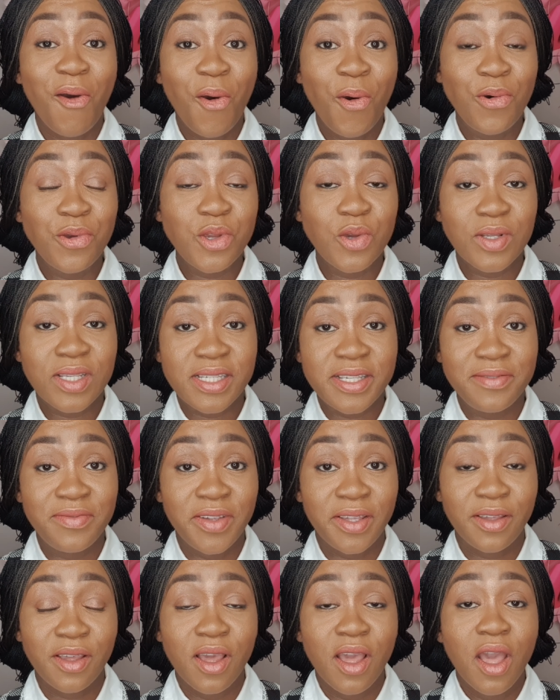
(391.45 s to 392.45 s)
on your
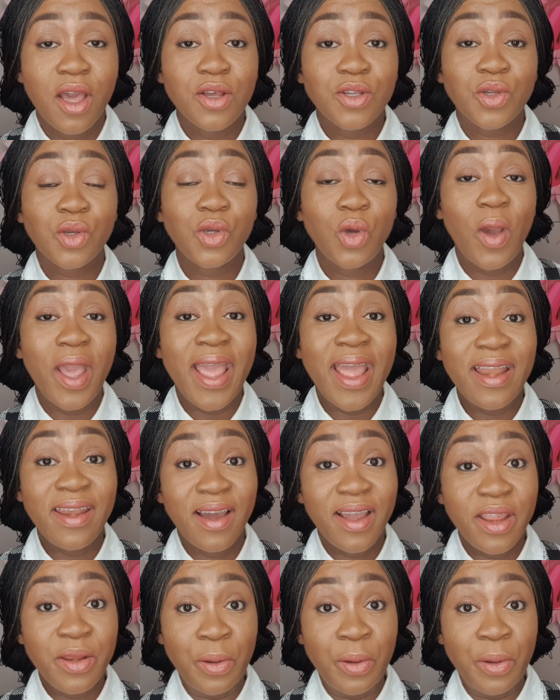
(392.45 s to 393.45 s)
CV. So your
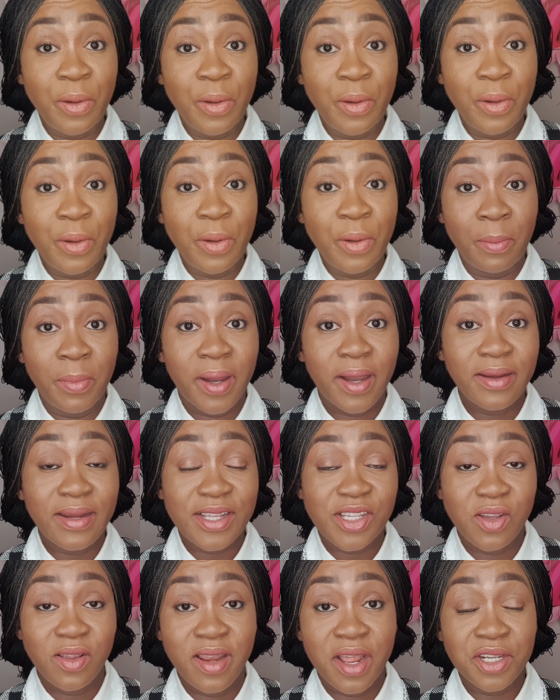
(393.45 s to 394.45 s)
NI number, that's your
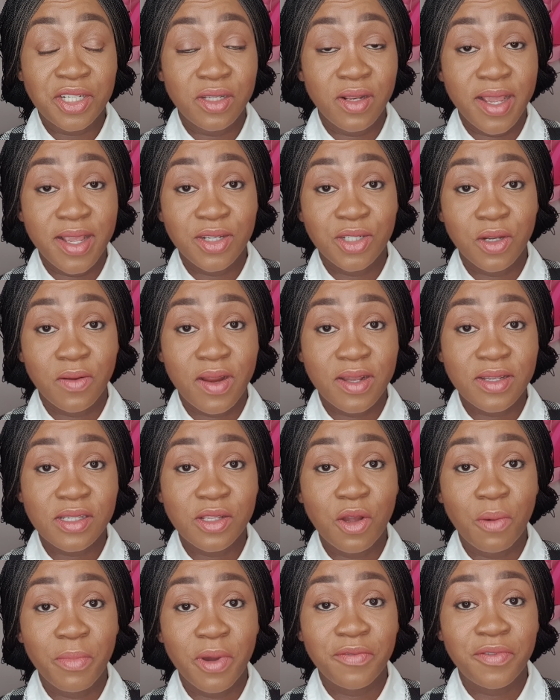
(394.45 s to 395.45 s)
national insurance number for
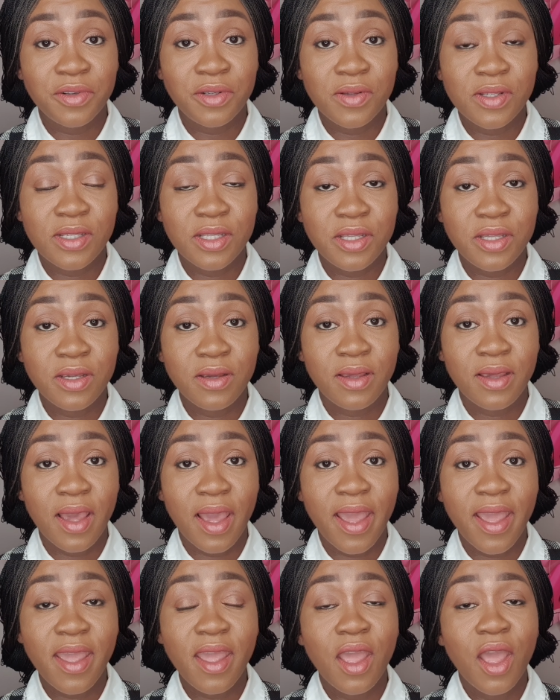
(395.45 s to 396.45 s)
those in the UK,
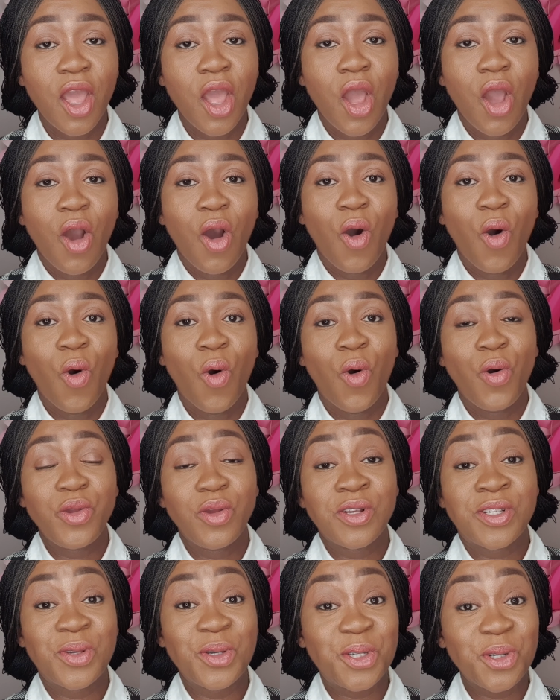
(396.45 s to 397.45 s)
or your social
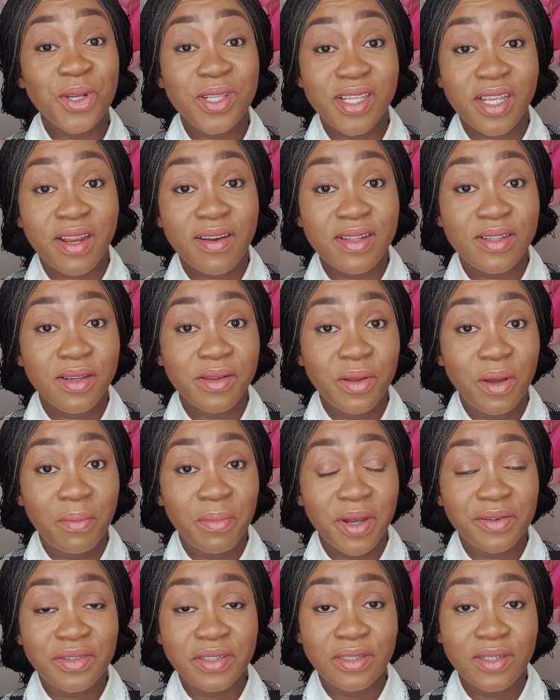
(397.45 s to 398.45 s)
security number for
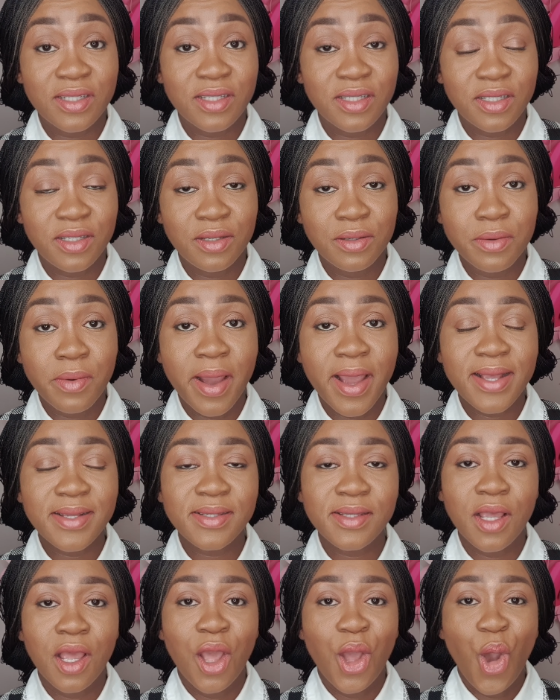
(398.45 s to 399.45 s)
those in the US,
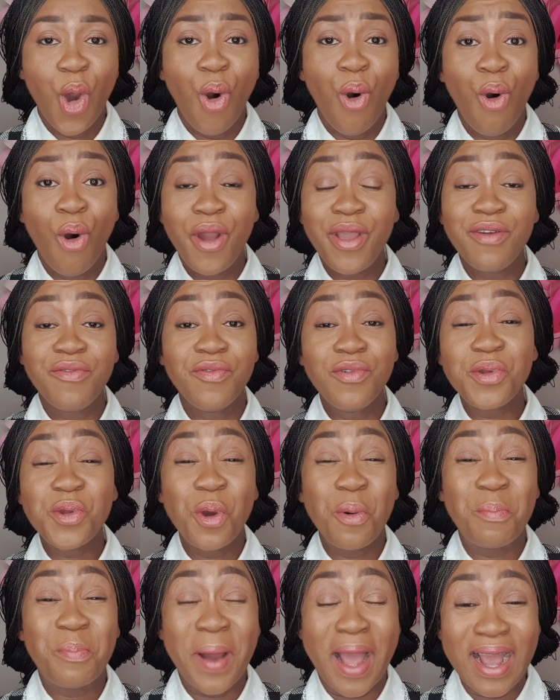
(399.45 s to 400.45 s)
or even your
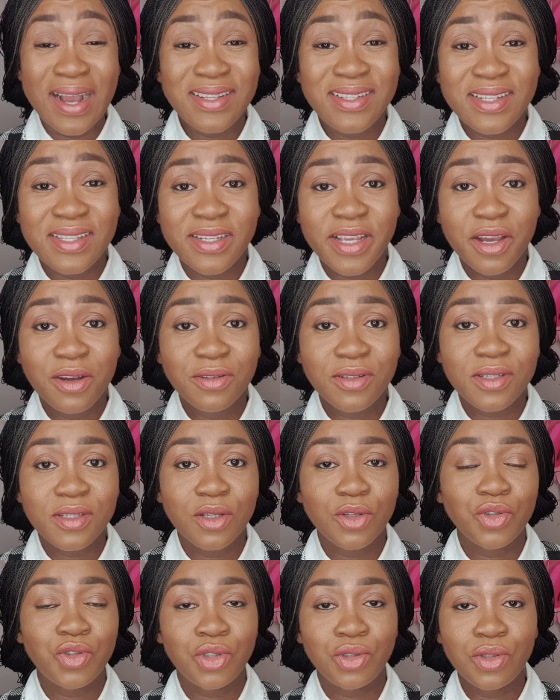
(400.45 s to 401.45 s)
bank details should
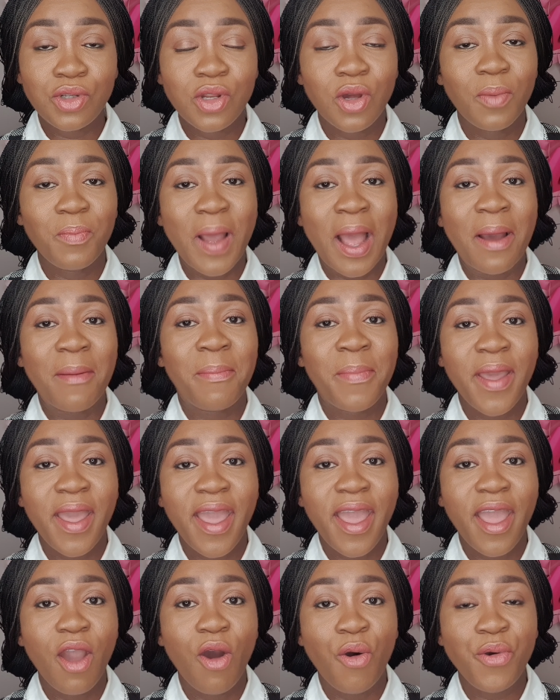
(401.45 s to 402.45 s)
not appear on
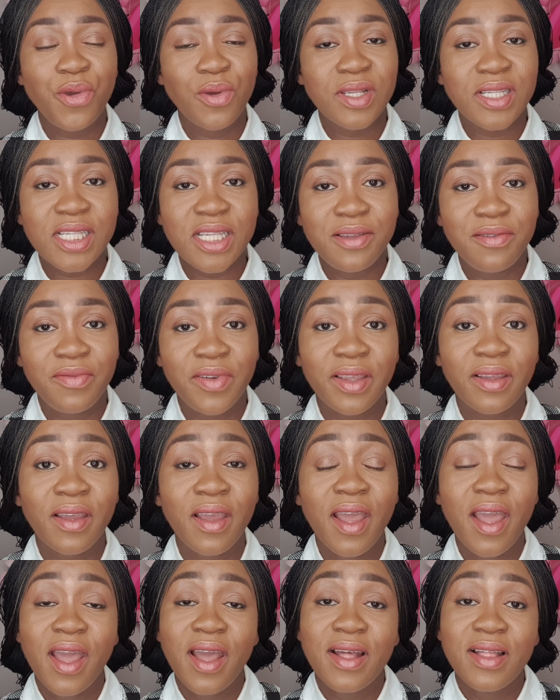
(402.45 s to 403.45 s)
your CV.
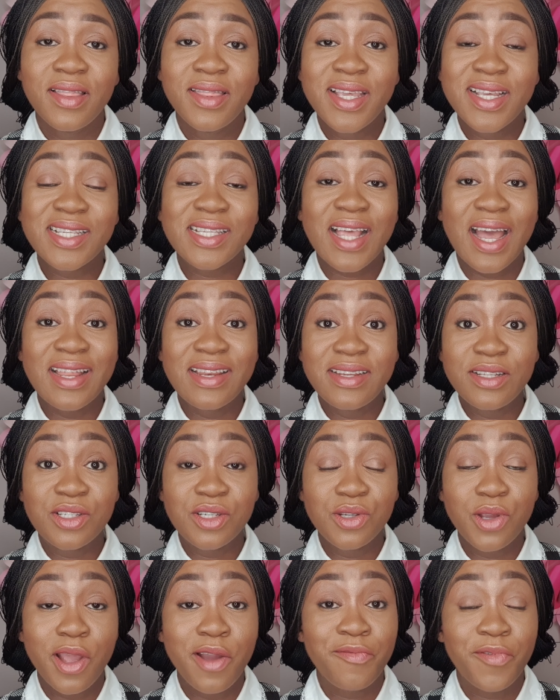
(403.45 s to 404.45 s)
This can lead to your
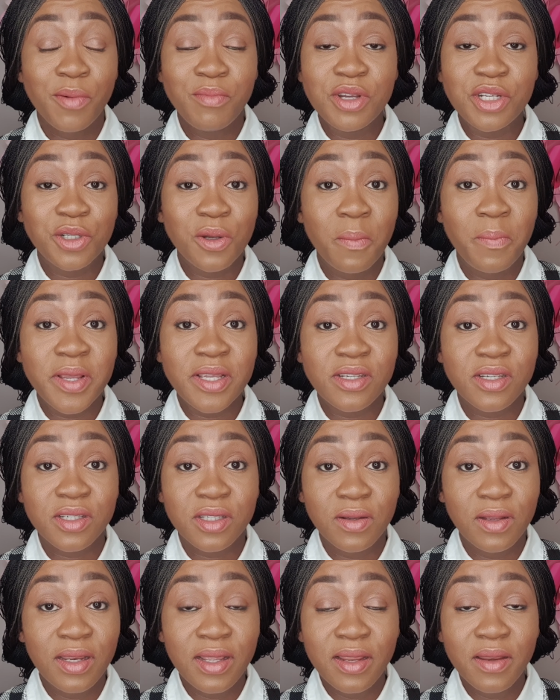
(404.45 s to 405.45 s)
information being stolen
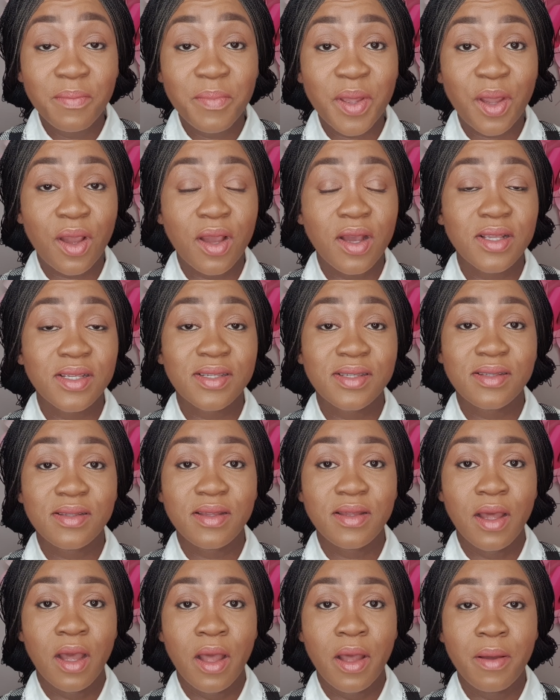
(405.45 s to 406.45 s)
because
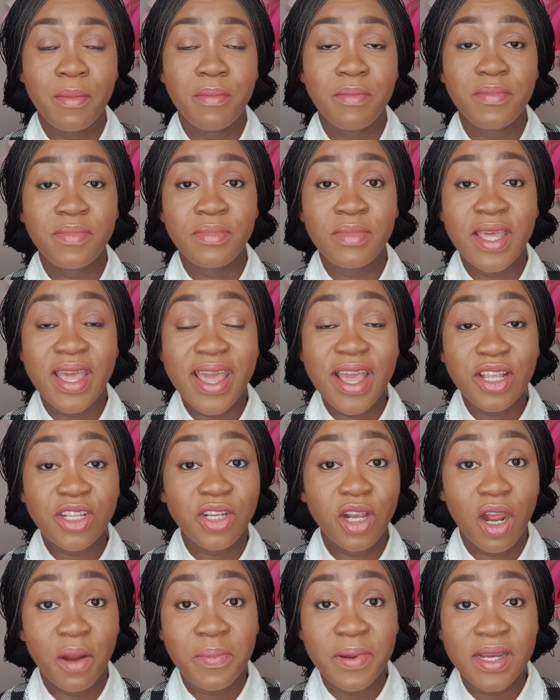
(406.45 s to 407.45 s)
um, the HR
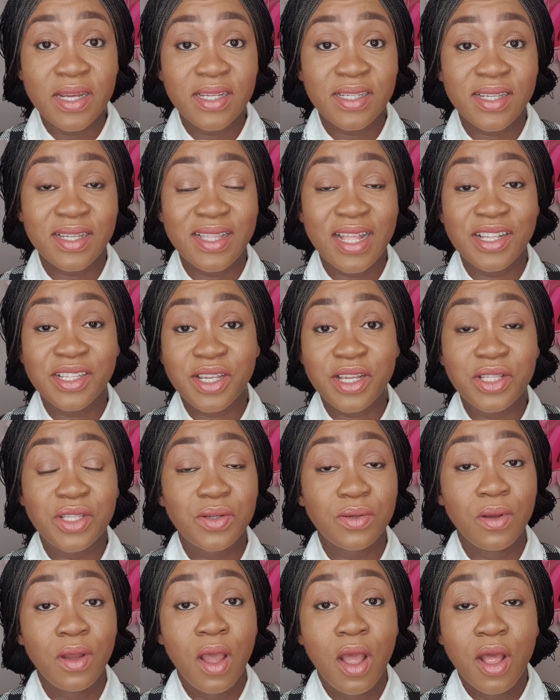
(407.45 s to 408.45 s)
person that's going to
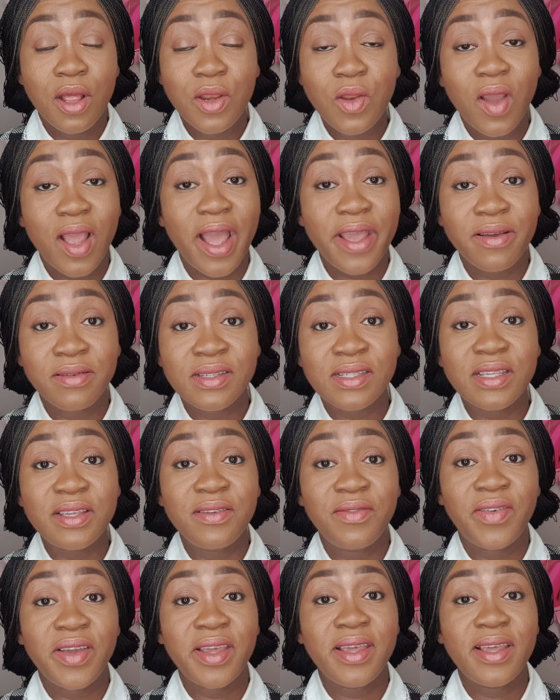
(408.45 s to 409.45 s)
look at your CV
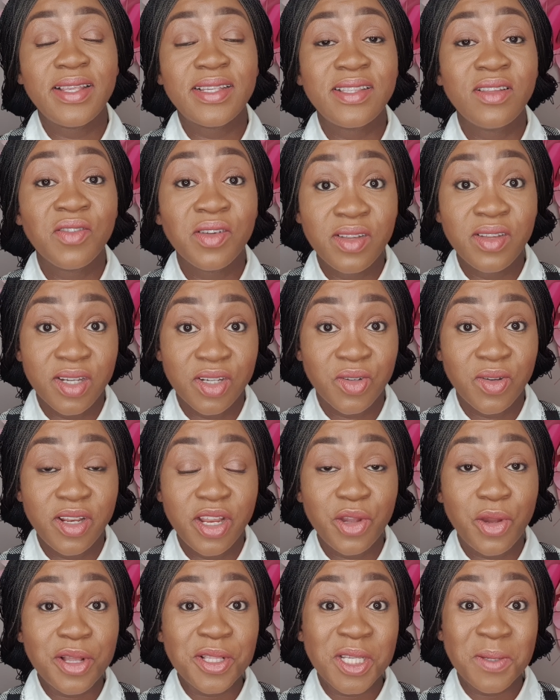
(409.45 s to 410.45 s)
is not necessarily going to
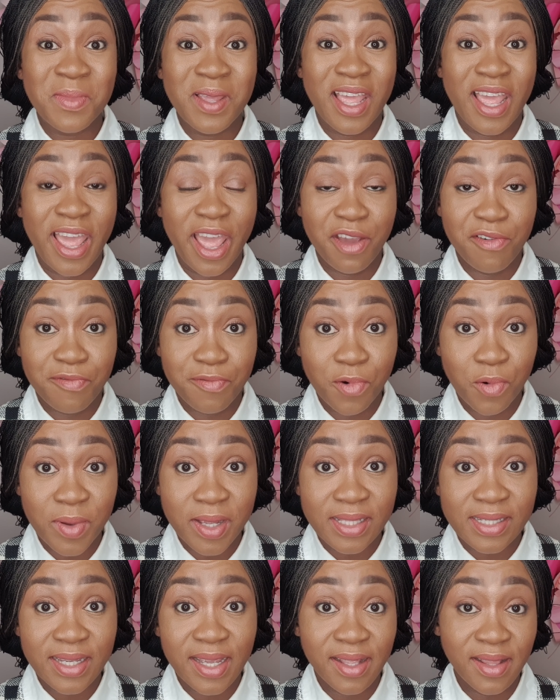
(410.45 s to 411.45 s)
be careful with it.
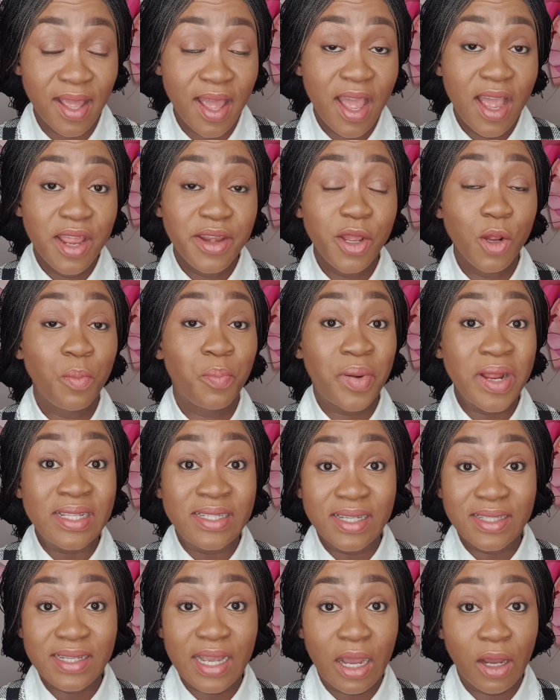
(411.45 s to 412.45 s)
They'll print it
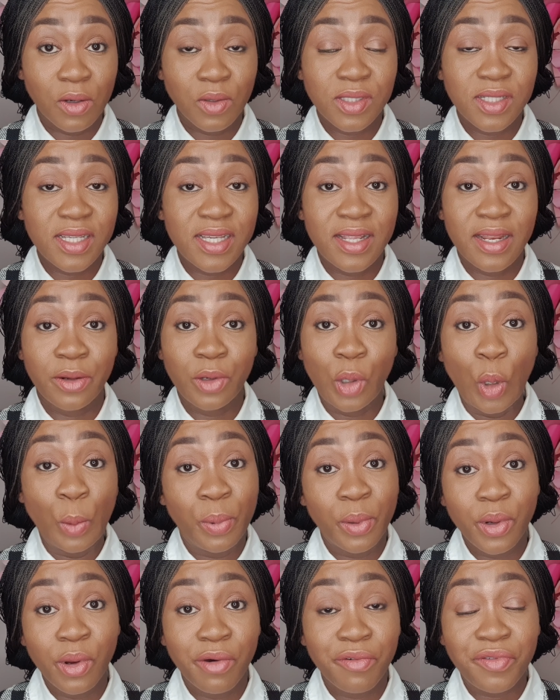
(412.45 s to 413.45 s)
out in an open
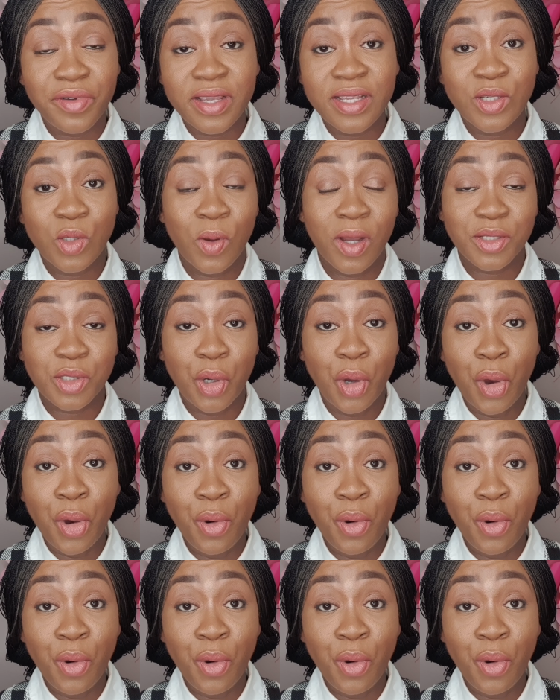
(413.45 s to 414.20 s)
office or at home.